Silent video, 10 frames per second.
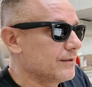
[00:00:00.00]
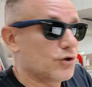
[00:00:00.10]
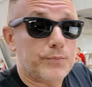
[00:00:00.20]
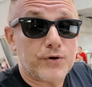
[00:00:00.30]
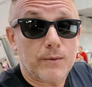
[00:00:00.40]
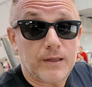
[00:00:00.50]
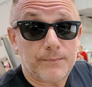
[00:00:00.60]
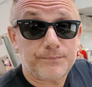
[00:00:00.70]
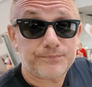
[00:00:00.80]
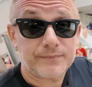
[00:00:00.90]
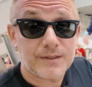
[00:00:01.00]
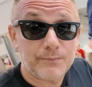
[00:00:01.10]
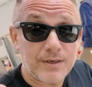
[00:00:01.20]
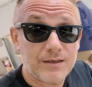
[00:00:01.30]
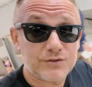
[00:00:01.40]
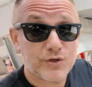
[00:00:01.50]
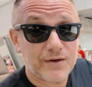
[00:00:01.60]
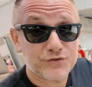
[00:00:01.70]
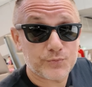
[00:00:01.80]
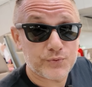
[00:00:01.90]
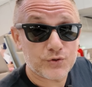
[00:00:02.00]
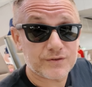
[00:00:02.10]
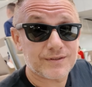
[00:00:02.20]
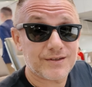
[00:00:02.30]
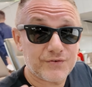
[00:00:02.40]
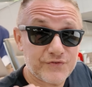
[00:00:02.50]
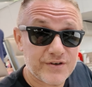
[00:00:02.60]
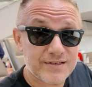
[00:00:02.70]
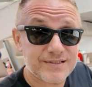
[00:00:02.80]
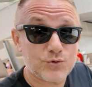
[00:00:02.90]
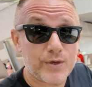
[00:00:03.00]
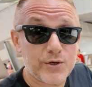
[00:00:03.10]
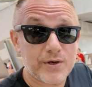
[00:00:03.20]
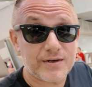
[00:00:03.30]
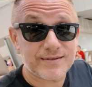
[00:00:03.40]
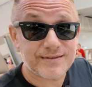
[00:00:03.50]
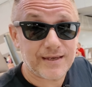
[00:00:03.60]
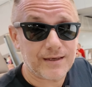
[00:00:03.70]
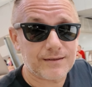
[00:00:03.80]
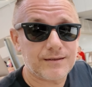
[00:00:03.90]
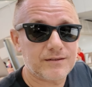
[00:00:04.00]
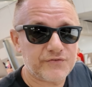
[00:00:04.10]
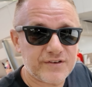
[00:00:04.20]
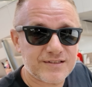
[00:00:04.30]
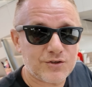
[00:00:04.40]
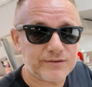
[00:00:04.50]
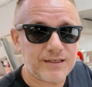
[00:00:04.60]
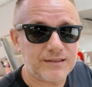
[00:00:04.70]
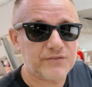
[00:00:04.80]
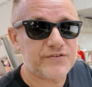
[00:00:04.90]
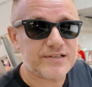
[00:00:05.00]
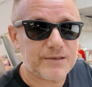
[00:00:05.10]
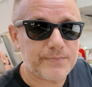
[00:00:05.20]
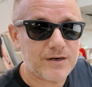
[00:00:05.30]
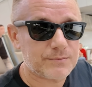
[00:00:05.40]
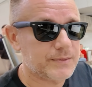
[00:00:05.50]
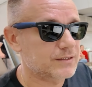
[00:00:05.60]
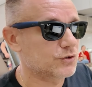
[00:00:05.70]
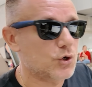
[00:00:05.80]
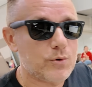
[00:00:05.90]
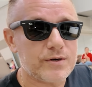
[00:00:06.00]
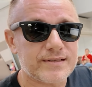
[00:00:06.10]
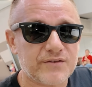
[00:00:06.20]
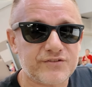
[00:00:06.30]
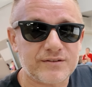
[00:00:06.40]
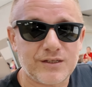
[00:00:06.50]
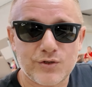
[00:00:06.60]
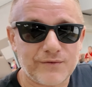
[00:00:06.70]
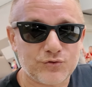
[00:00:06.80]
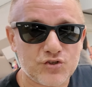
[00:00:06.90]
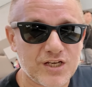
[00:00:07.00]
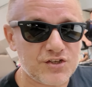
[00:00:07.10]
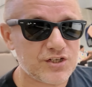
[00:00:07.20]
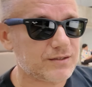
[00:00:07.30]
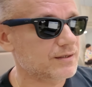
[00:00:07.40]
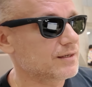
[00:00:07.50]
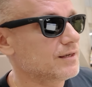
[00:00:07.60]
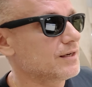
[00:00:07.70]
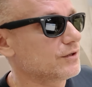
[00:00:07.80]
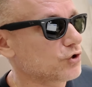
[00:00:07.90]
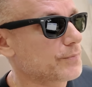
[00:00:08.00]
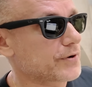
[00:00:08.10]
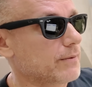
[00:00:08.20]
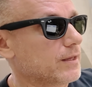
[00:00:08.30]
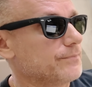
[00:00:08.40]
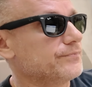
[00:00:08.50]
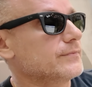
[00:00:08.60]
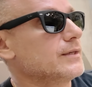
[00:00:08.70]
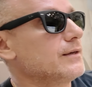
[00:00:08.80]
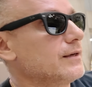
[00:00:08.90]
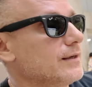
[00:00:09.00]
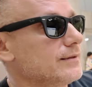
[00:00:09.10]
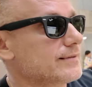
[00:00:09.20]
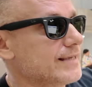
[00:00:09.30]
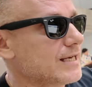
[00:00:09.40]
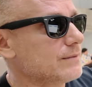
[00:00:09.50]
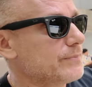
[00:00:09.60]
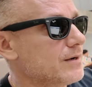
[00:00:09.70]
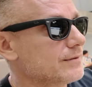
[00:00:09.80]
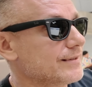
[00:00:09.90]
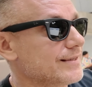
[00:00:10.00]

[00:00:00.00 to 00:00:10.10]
no problem. But you have to put first where you are staying. The first hotel, the first apartment, no worries. After that, you have to change it, no problem. The second part